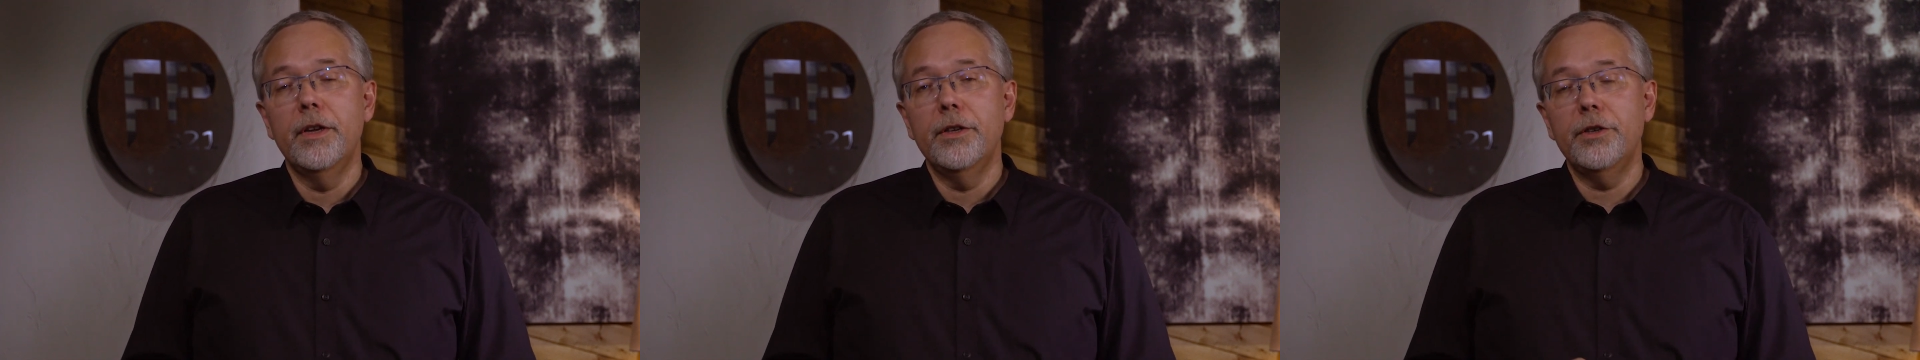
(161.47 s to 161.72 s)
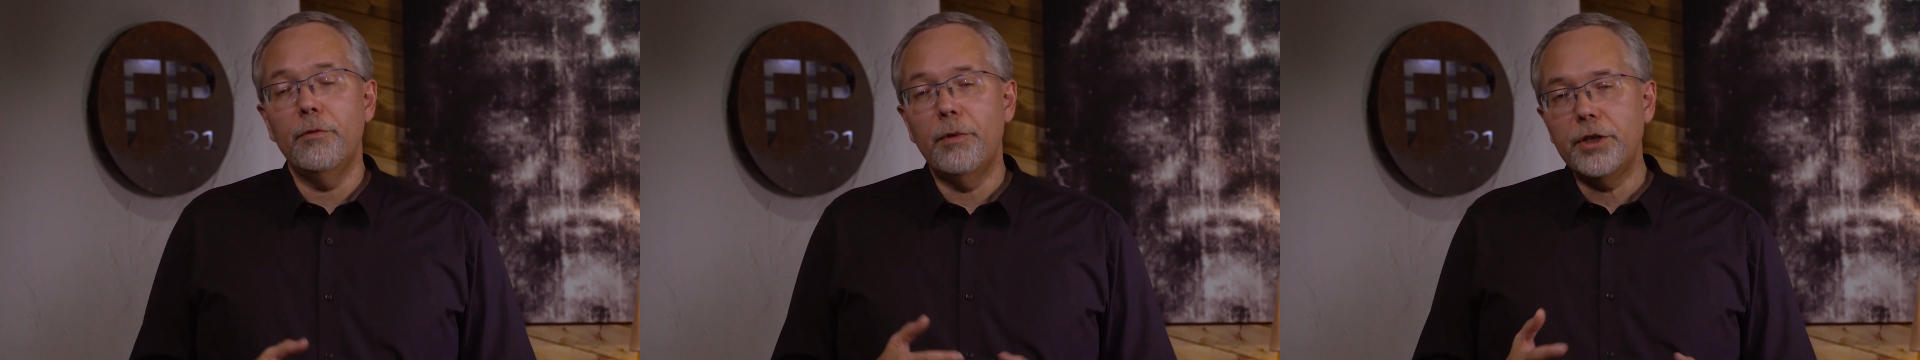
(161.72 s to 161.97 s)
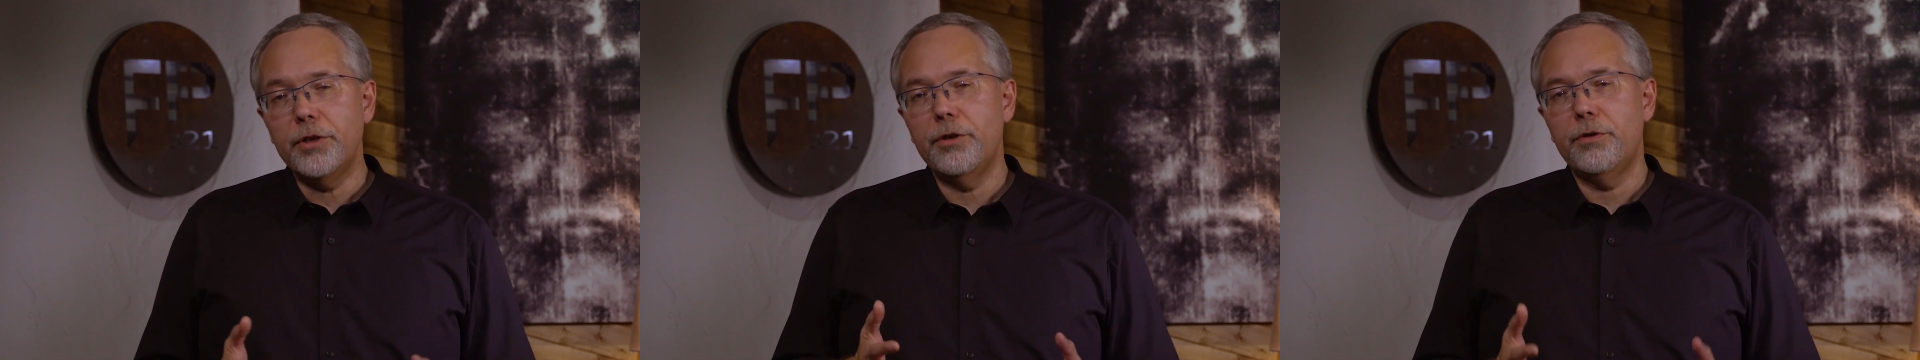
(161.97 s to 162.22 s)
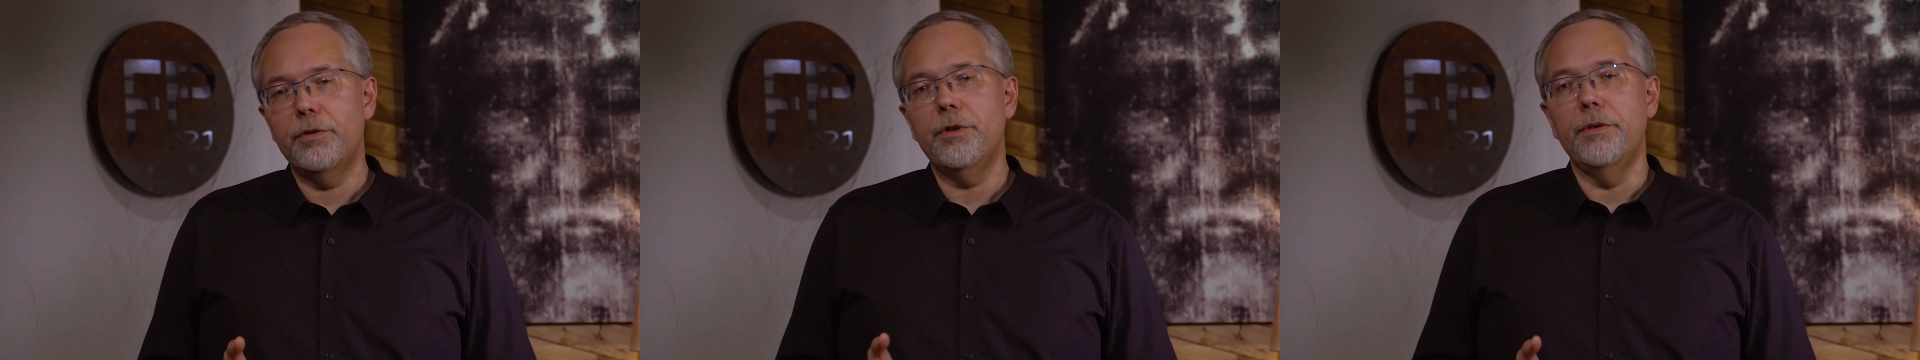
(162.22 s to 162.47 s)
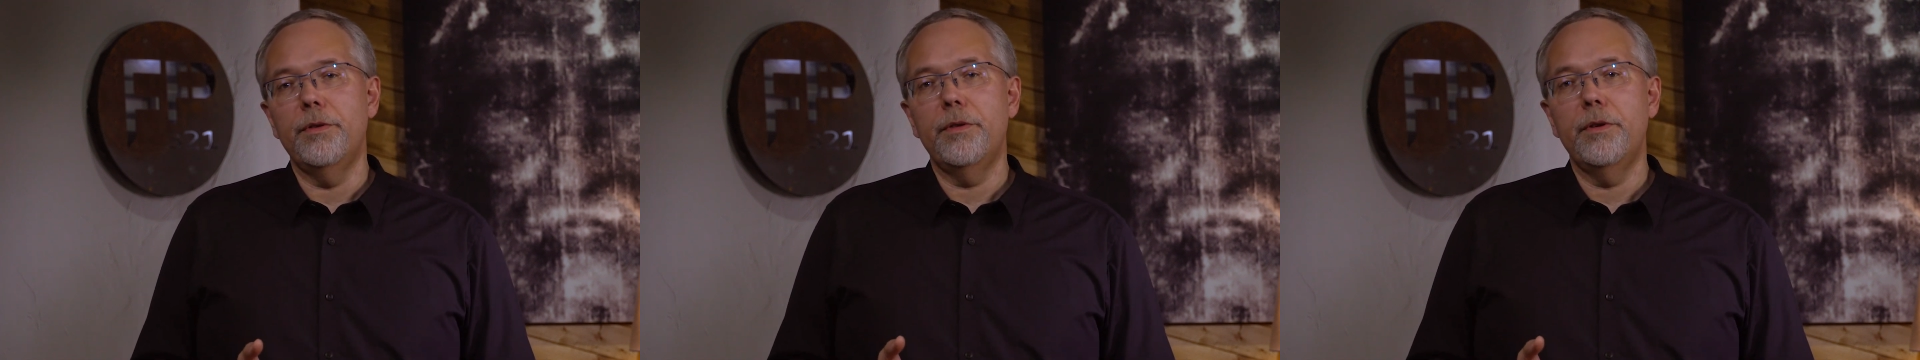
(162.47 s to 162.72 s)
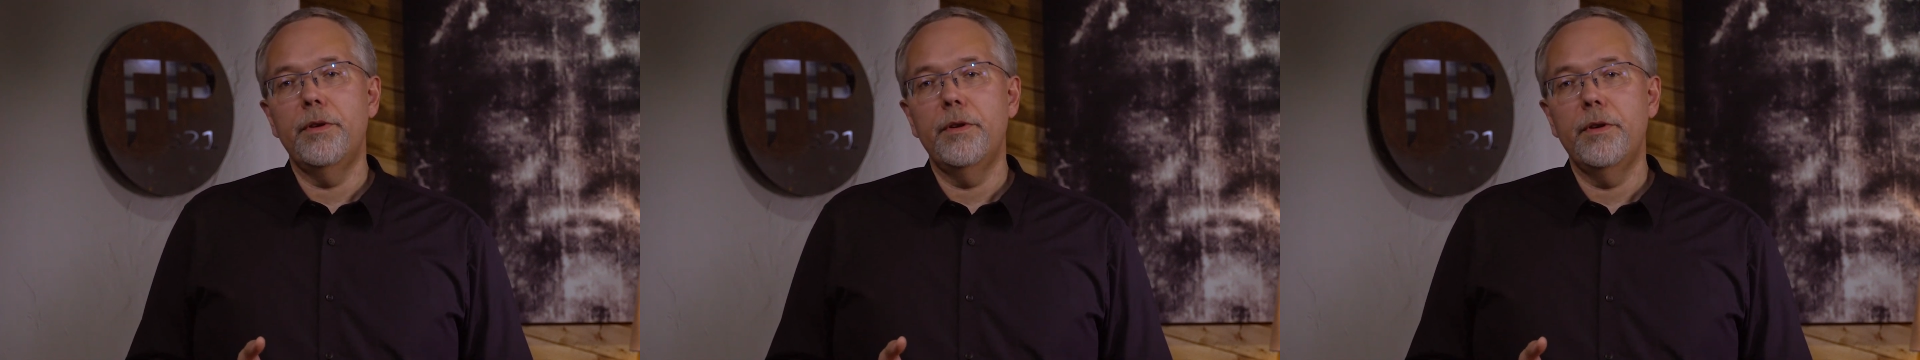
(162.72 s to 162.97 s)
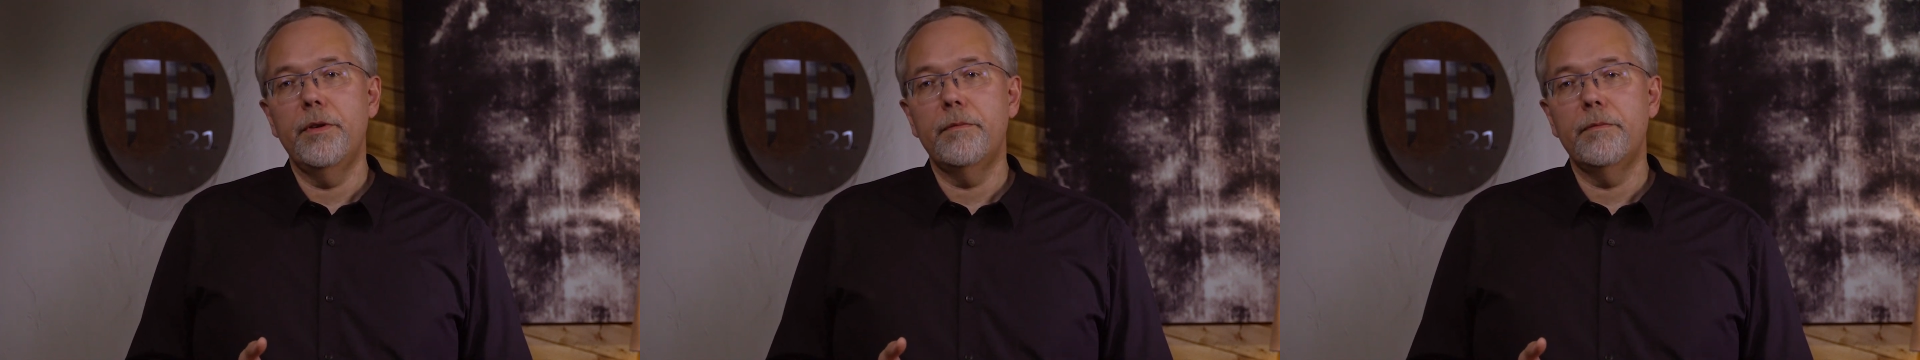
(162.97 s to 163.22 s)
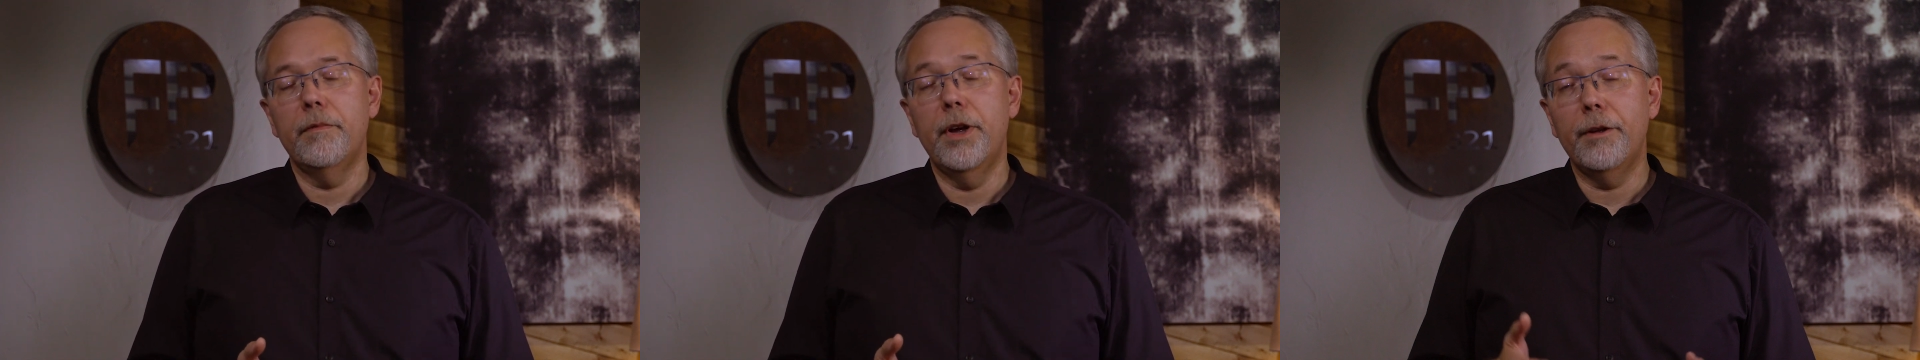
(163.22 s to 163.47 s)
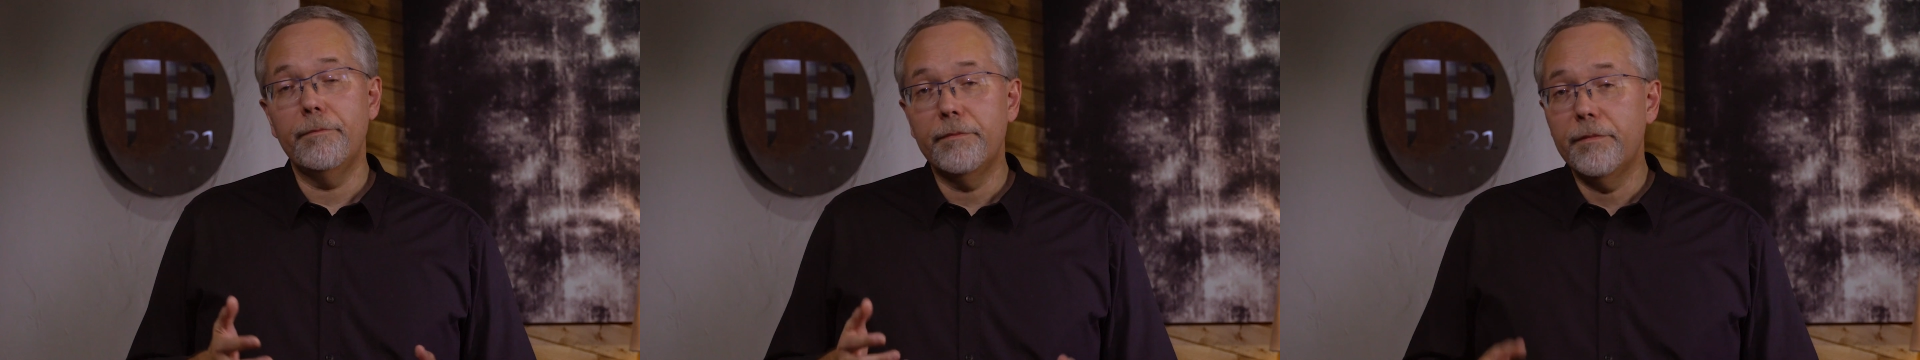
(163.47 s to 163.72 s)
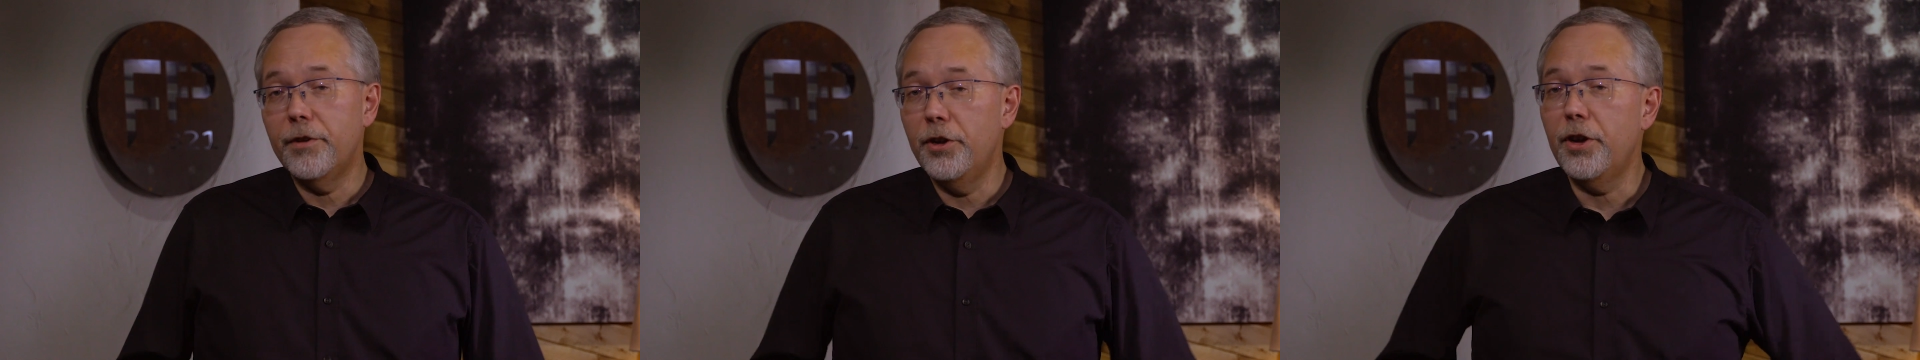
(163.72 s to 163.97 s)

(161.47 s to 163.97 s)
So what's the truth? Well,